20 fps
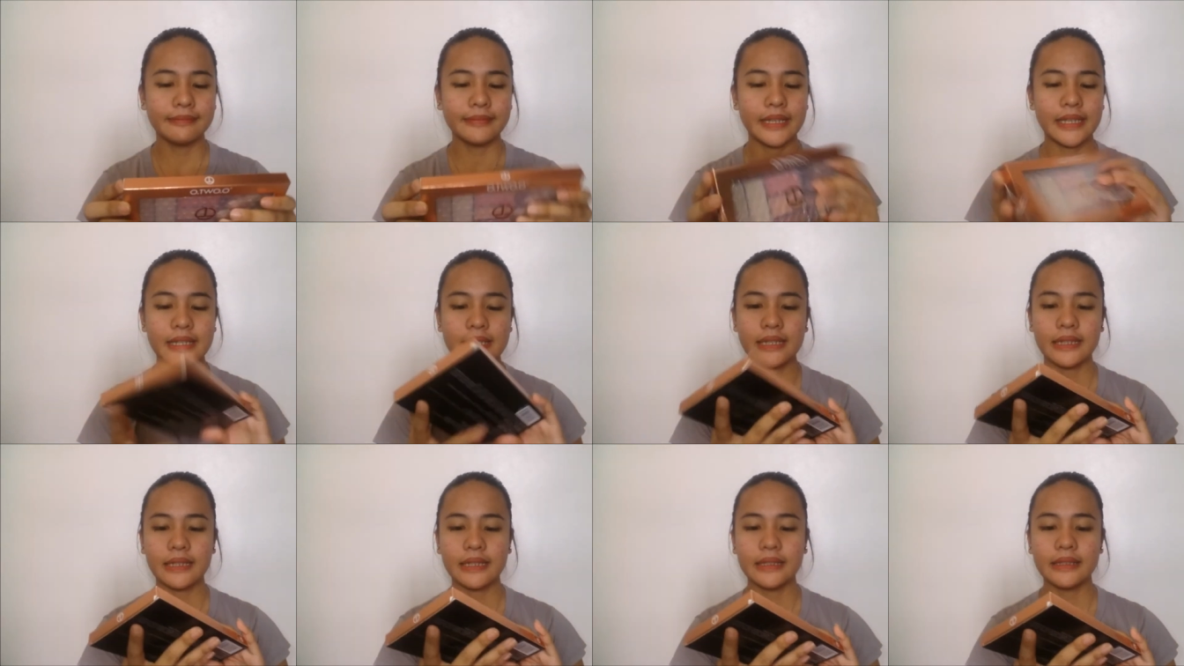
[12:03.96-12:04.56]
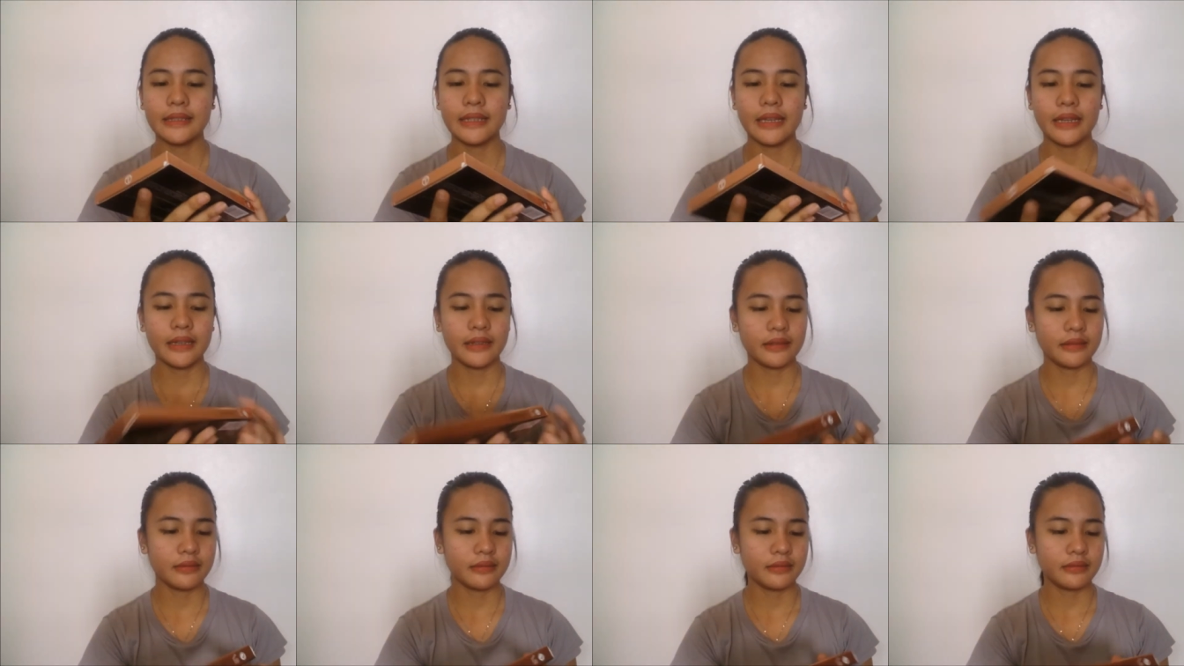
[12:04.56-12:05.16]
Best, ang ganda.
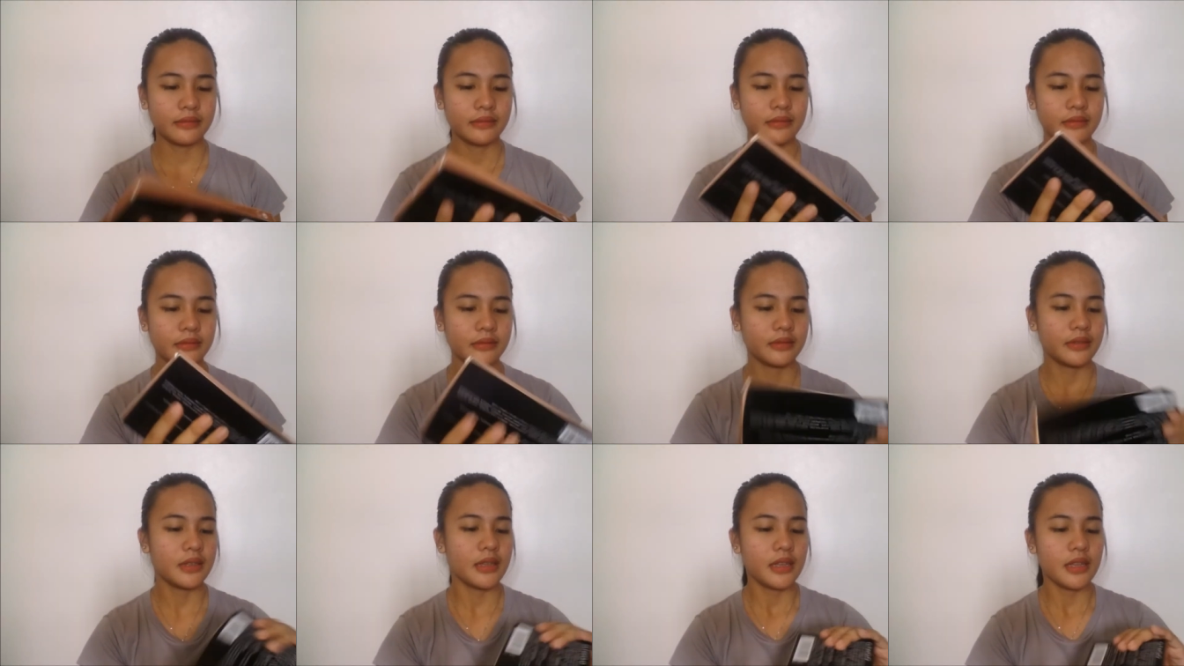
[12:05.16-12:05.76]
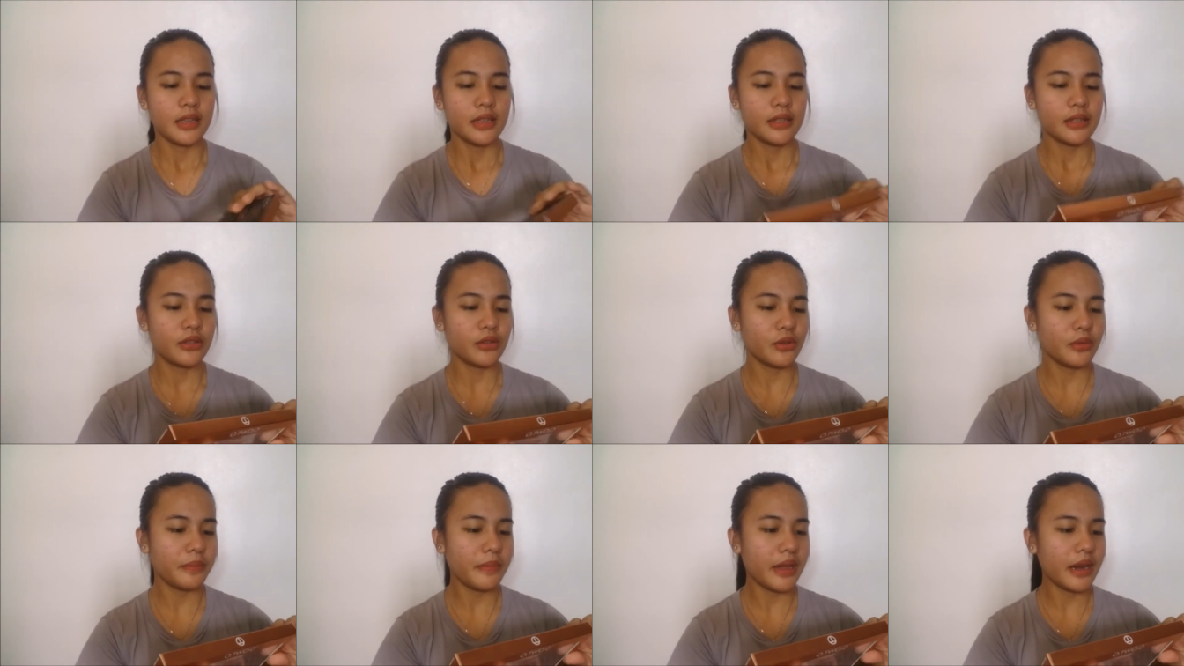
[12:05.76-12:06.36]

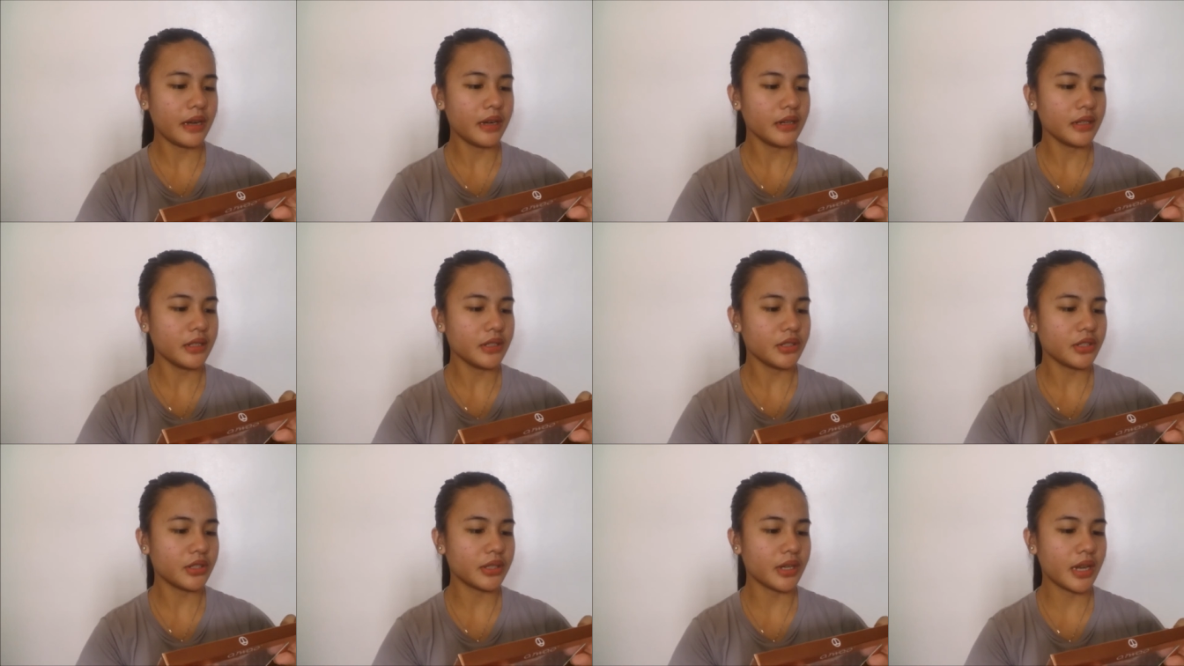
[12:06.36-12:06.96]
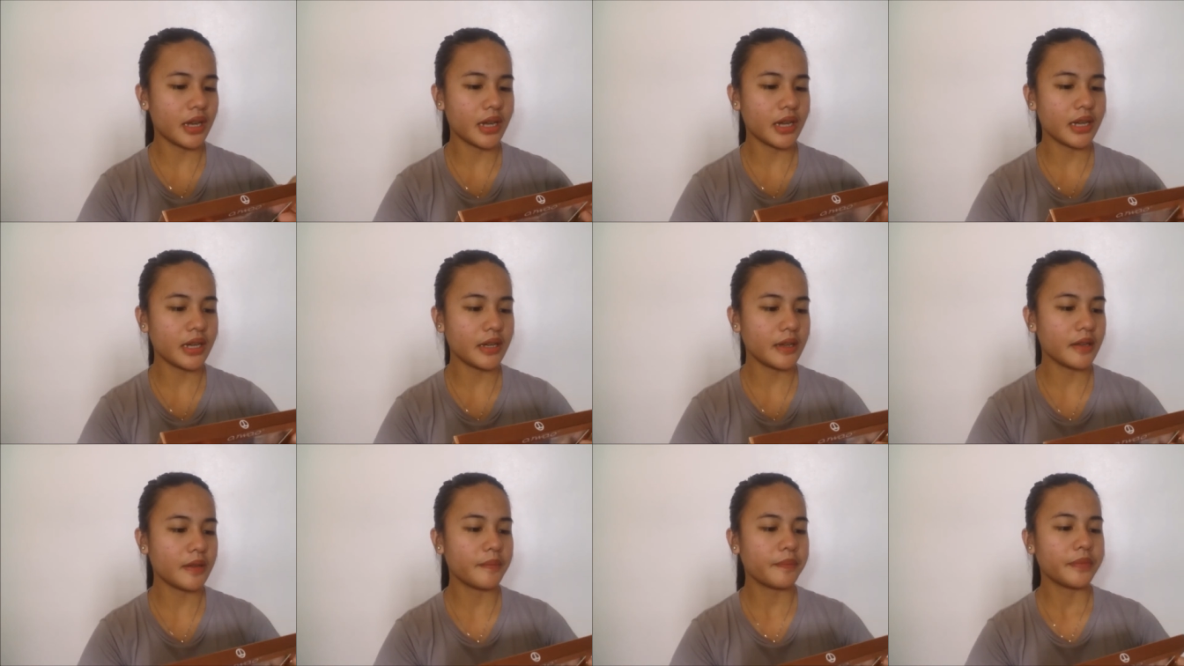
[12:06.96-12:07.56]
So, meron
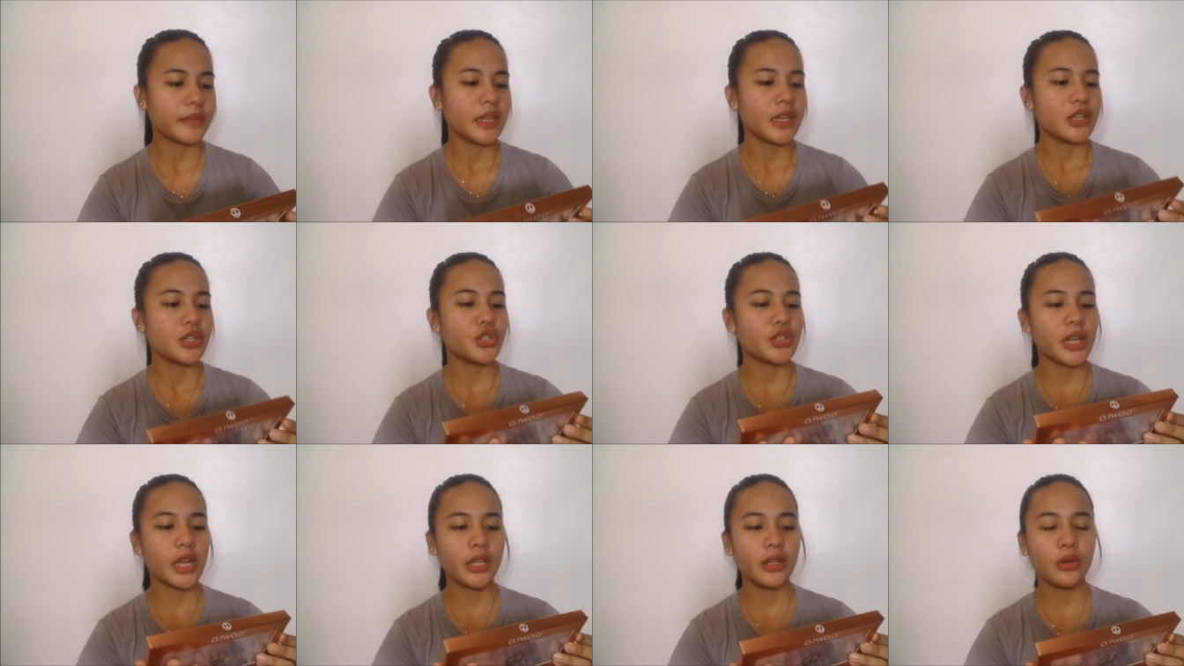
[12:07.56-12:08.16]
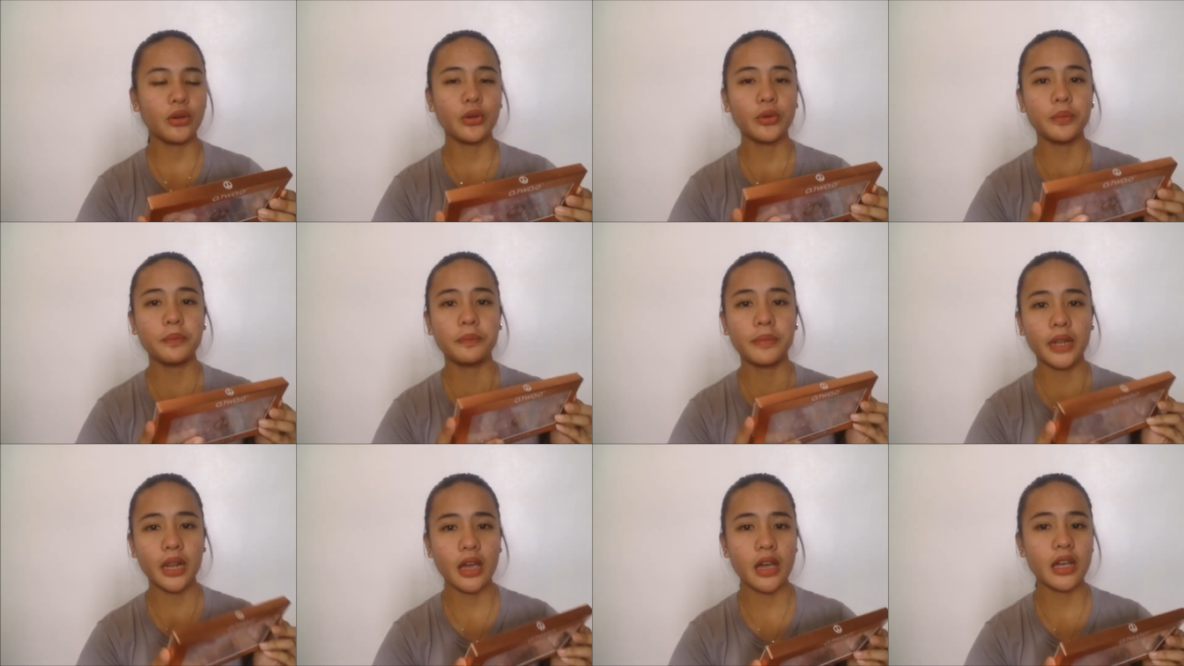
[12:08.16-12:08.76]
siyang shadow,
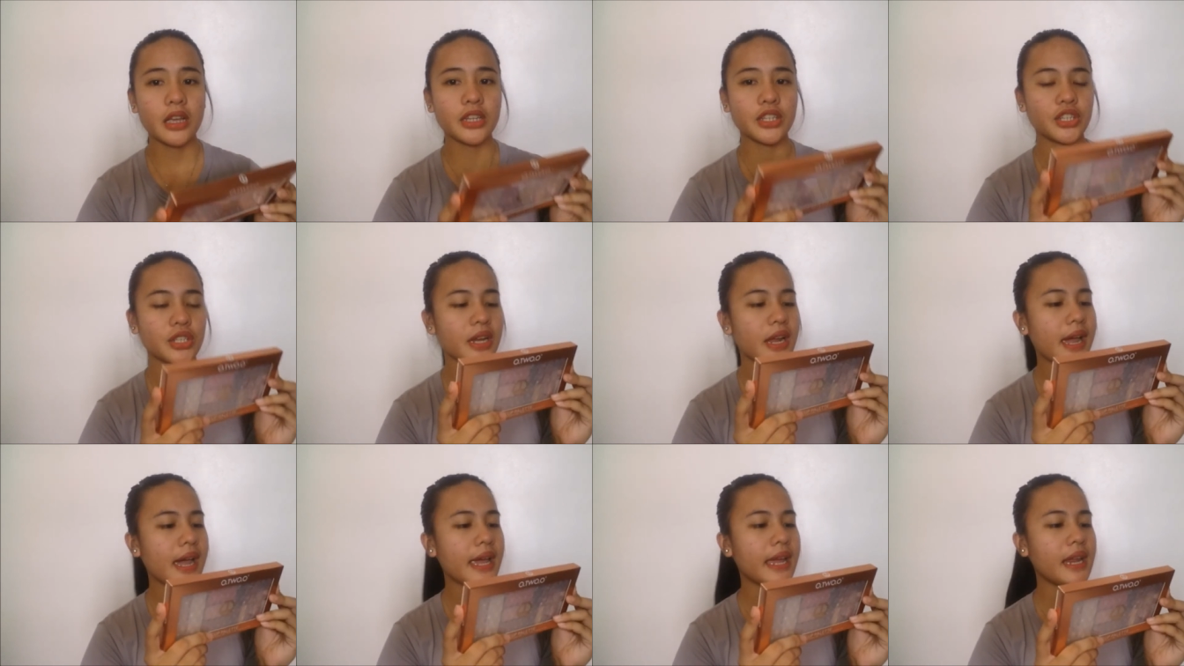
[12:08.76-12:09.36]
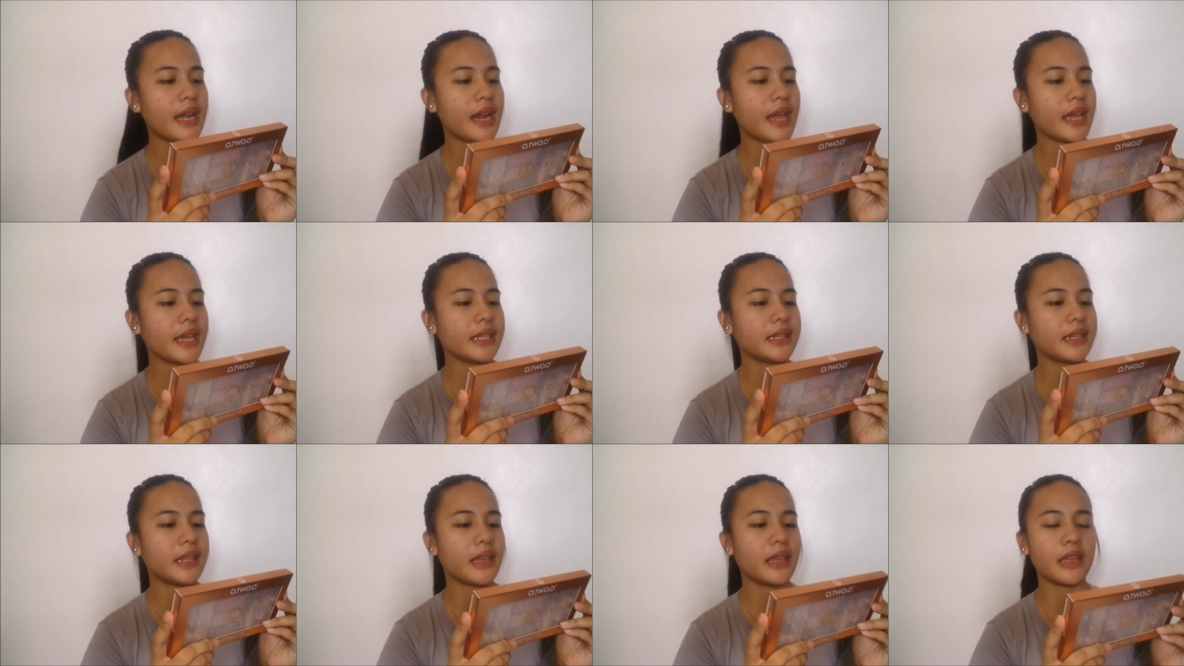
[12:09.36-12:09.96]
blush,
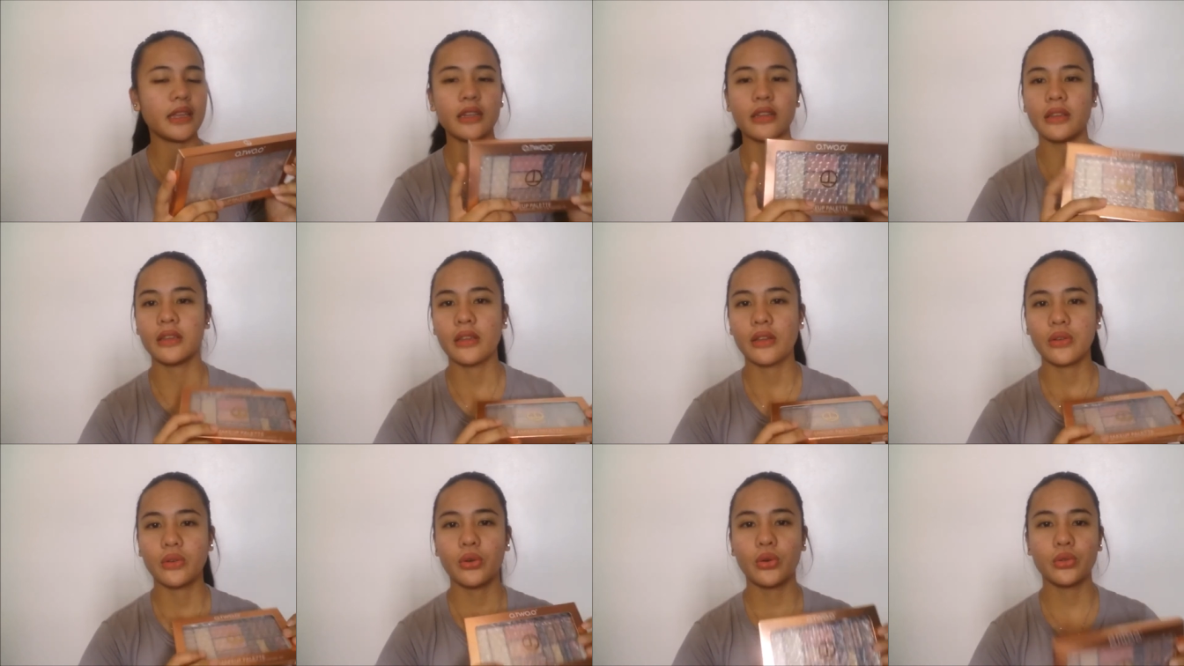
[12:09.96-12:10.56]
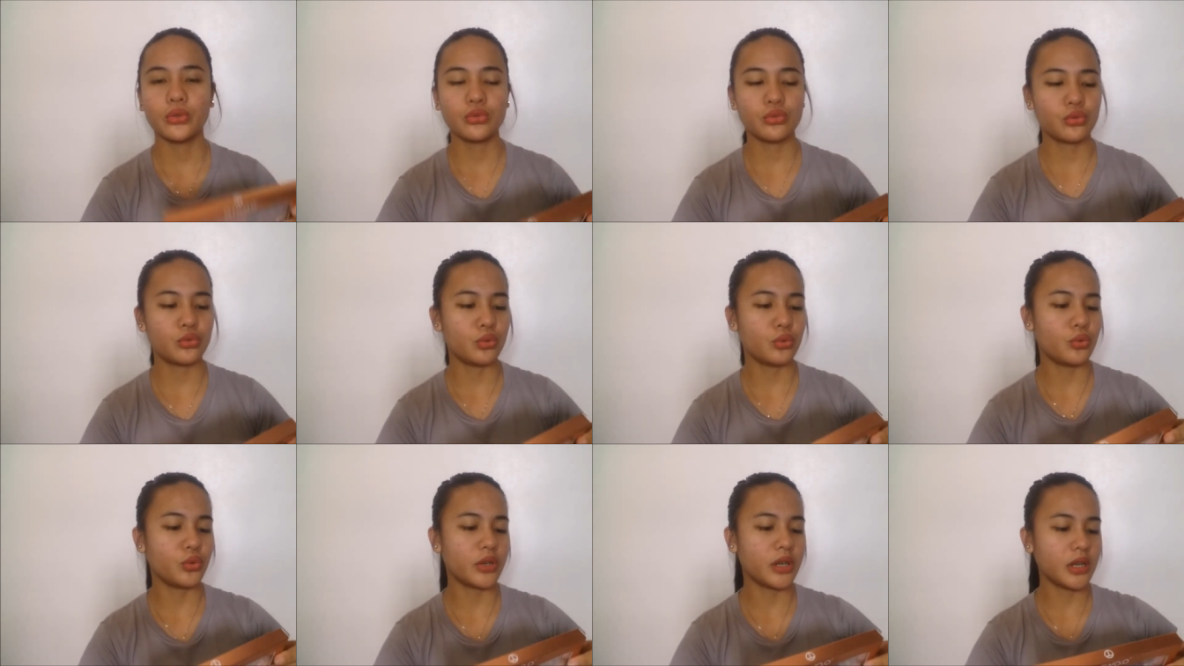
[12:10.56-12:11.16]
highlight, and
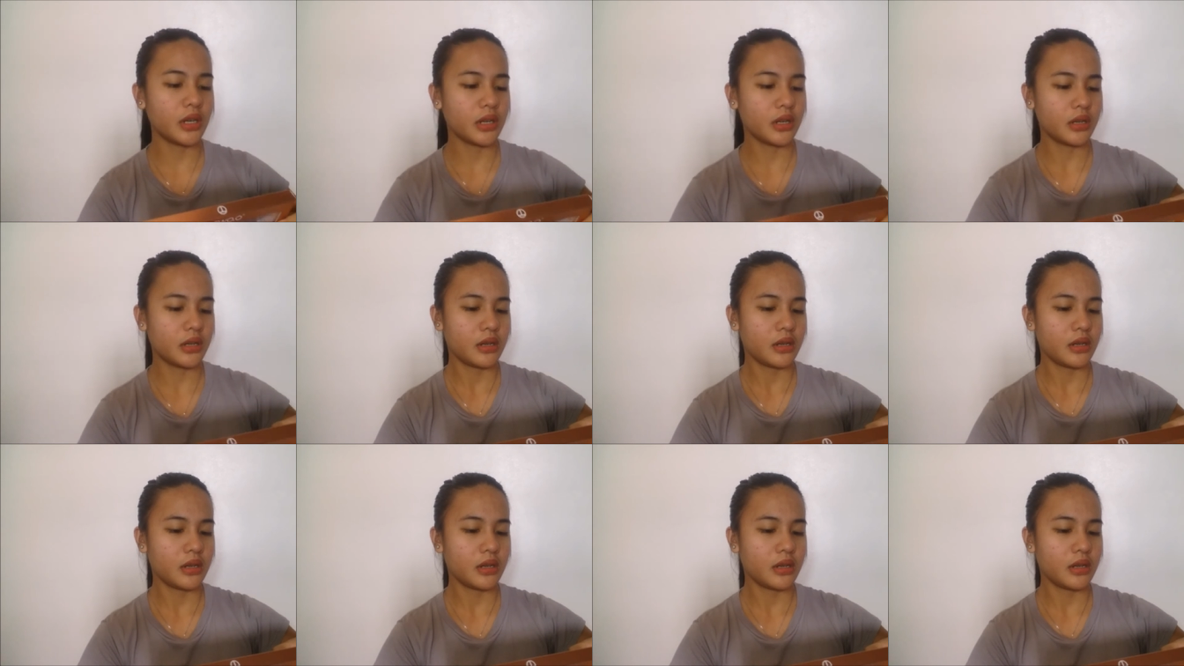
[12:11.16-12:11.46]
contour.